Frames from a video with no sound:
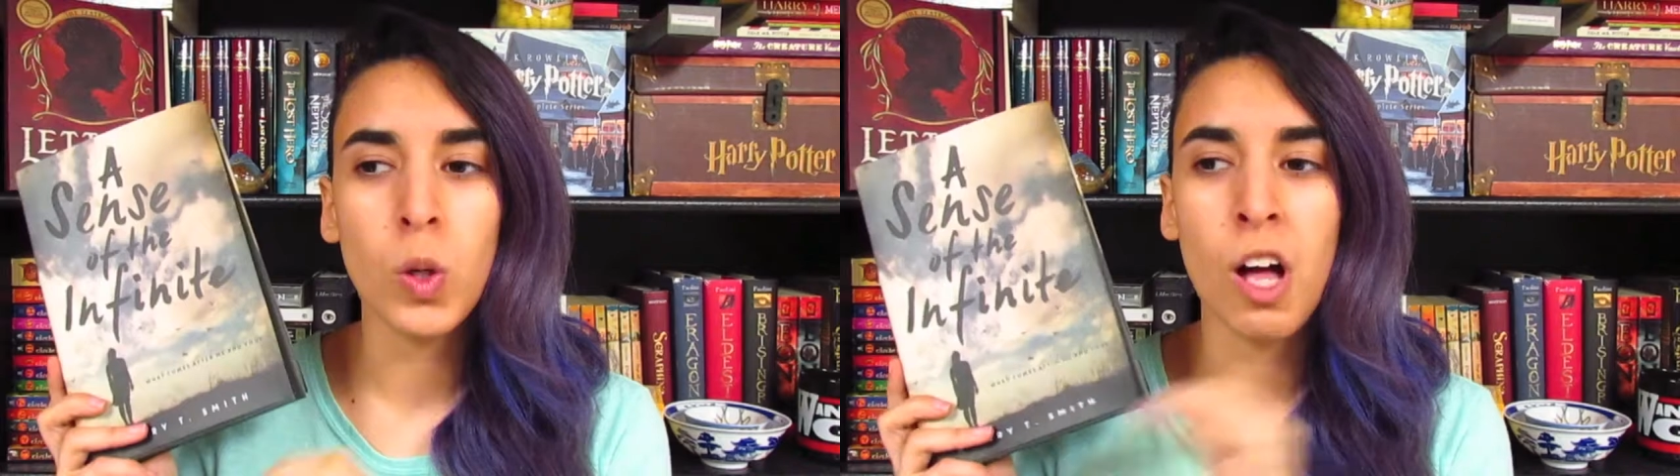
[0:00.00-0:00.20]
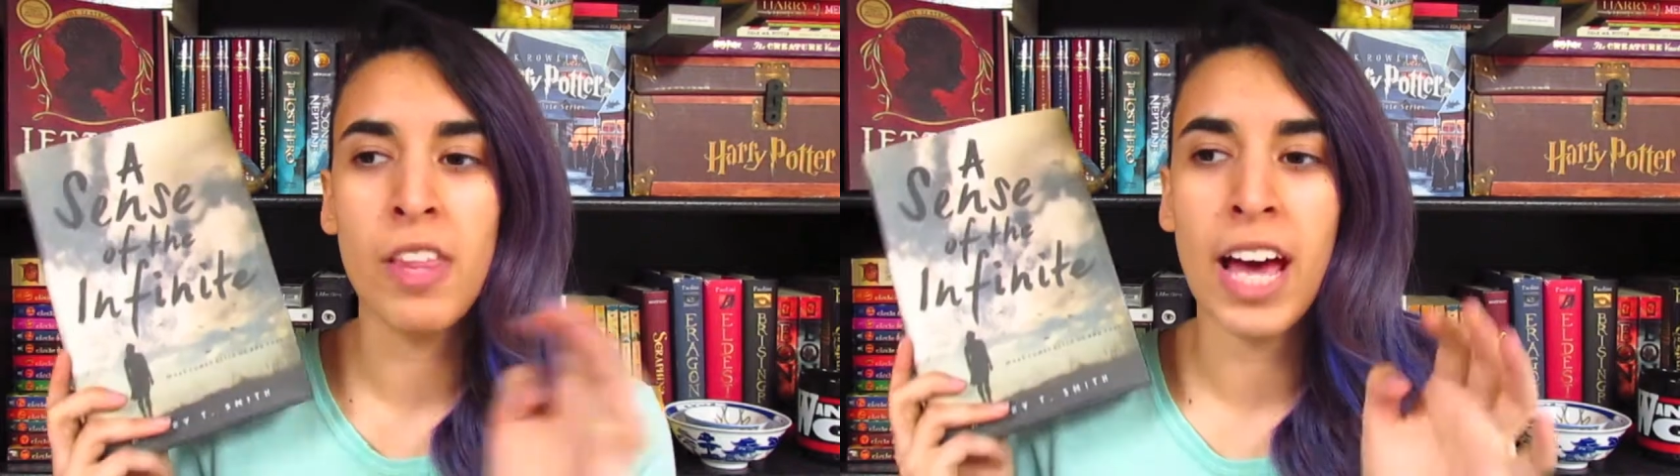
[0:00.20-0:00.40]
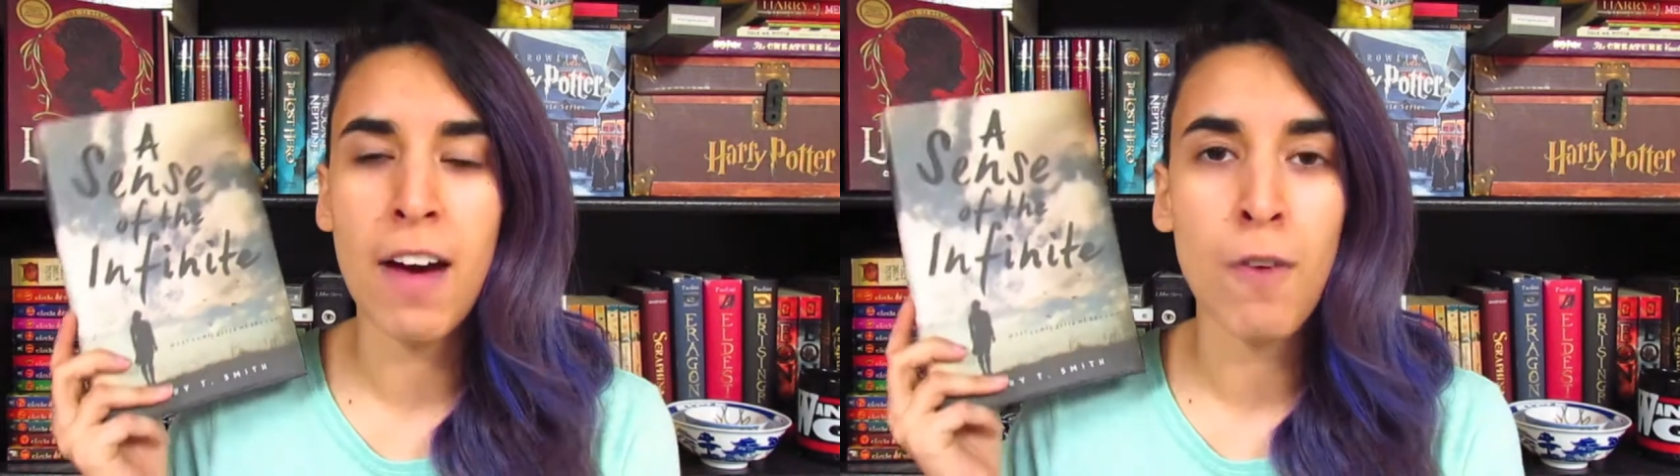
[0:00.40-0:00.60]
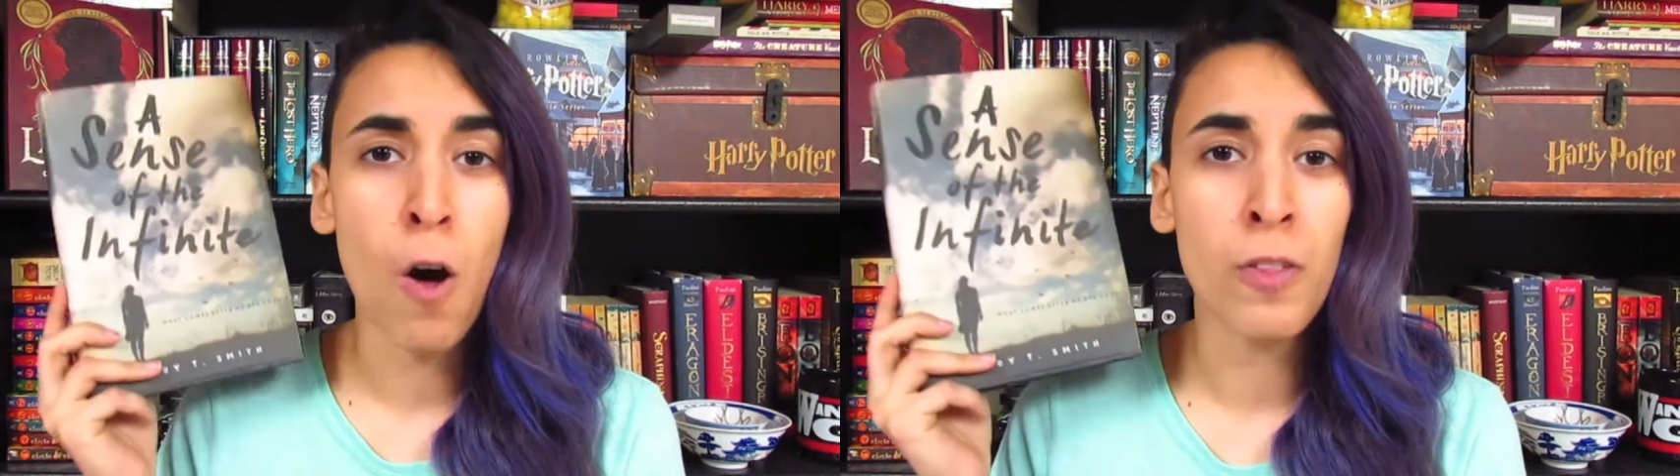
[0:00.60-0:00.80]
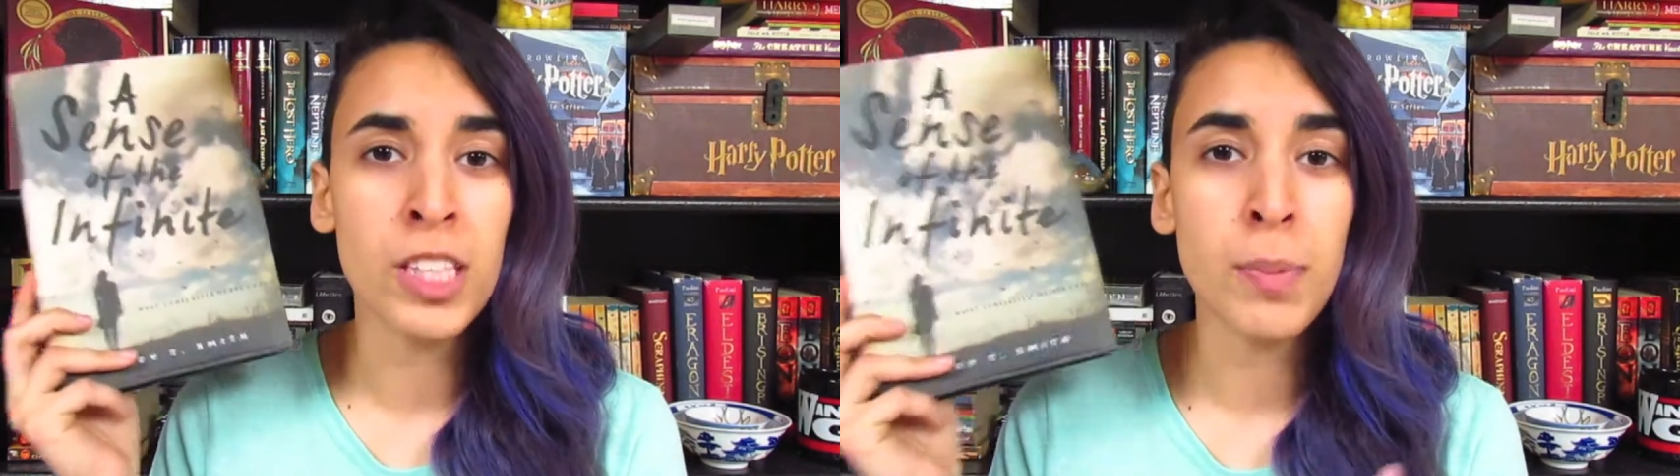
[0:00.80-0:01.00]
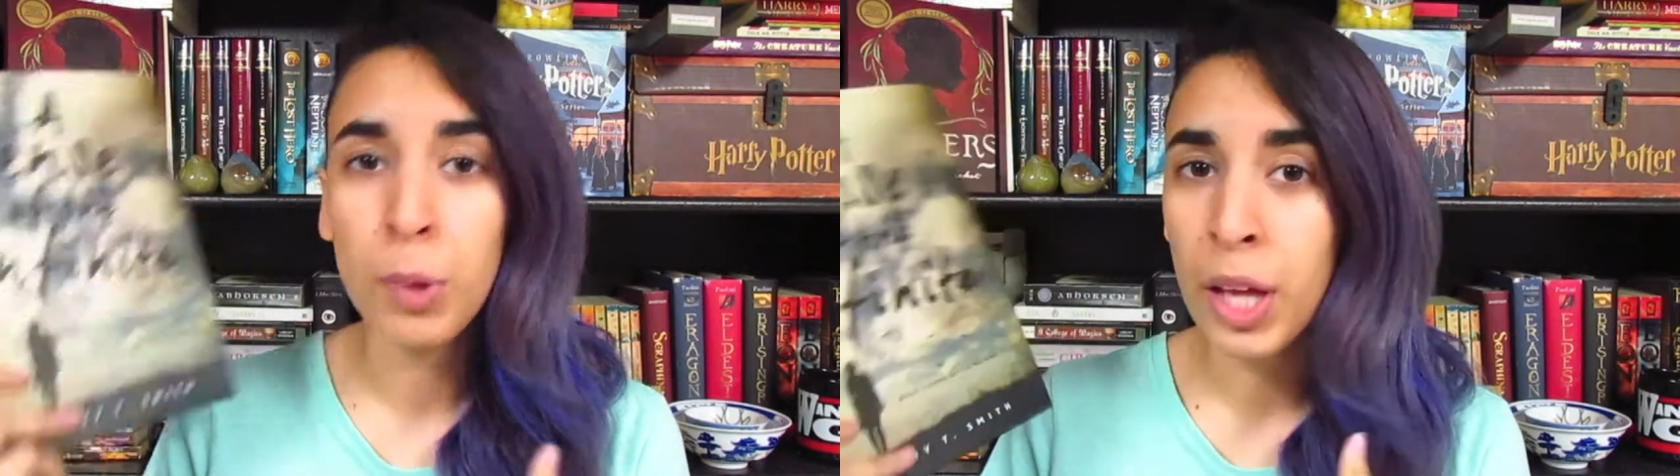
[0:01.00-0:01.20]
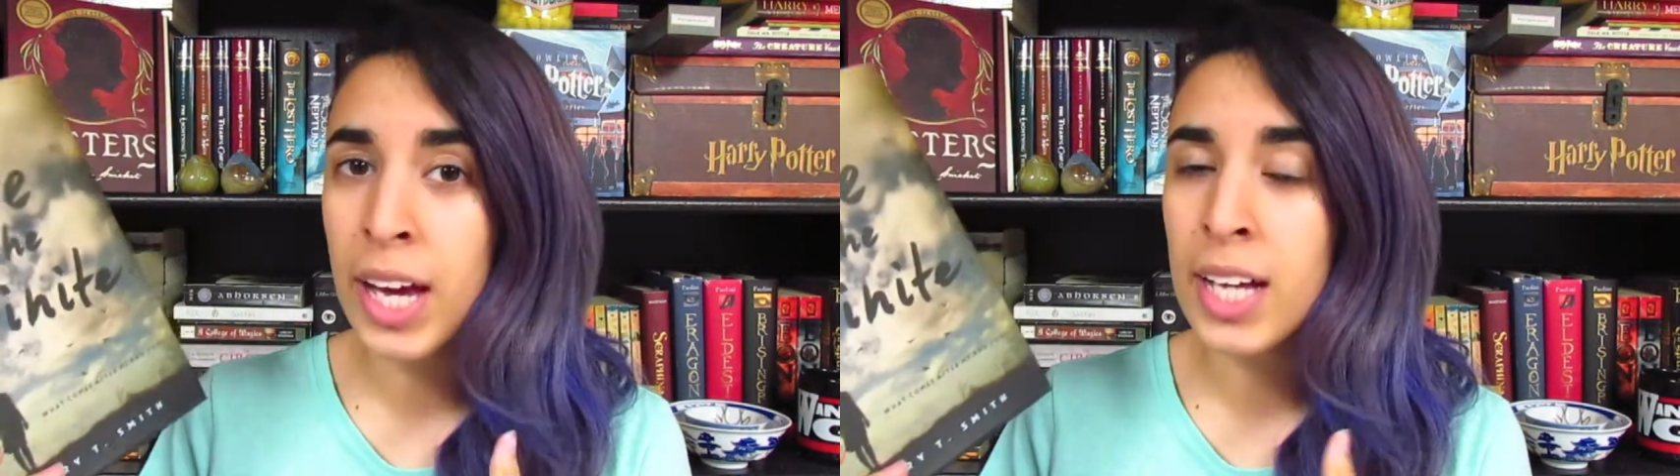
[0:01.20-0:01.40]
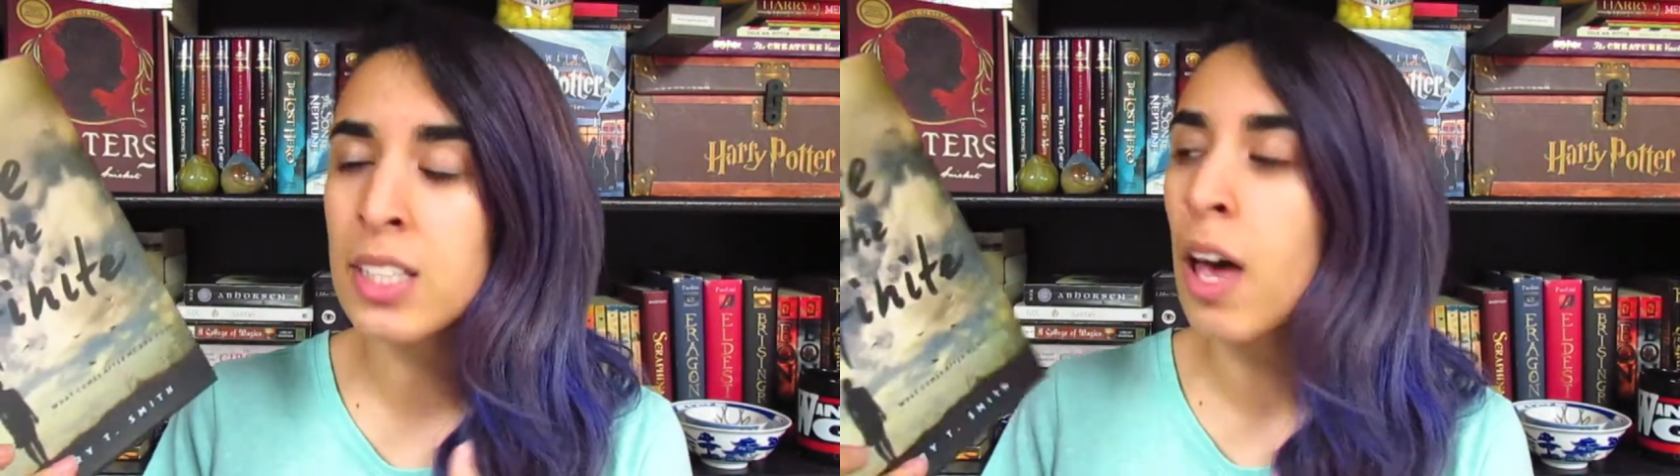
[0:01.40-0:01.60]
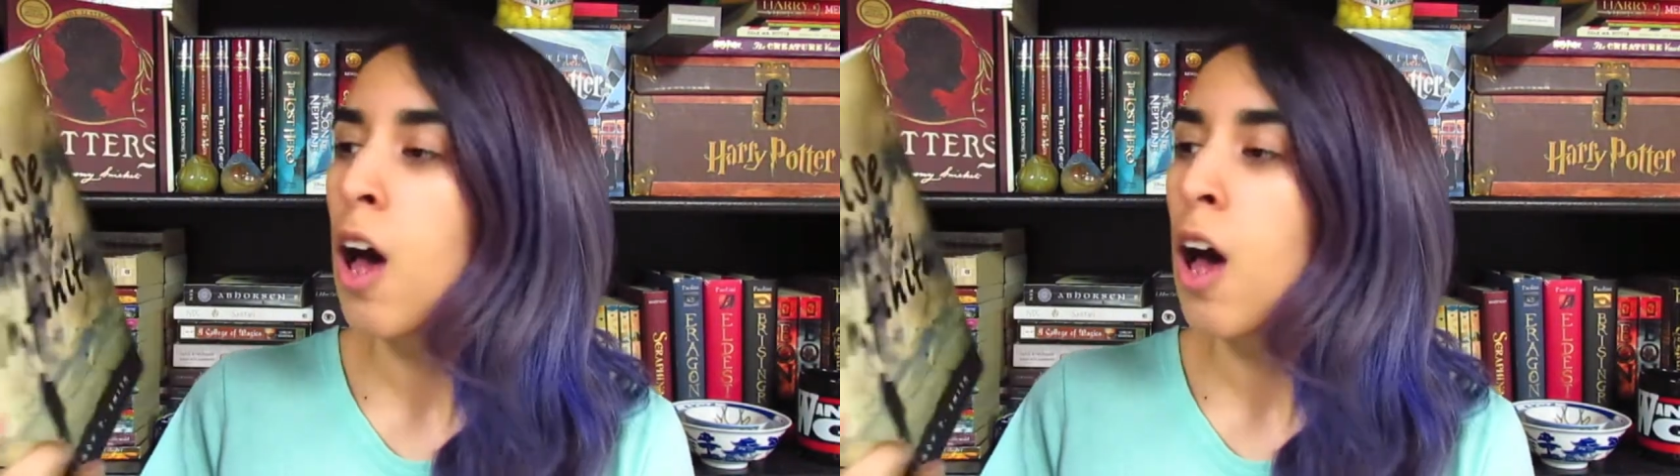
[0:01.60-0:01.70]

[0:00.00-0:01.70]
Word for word: and they have all these plans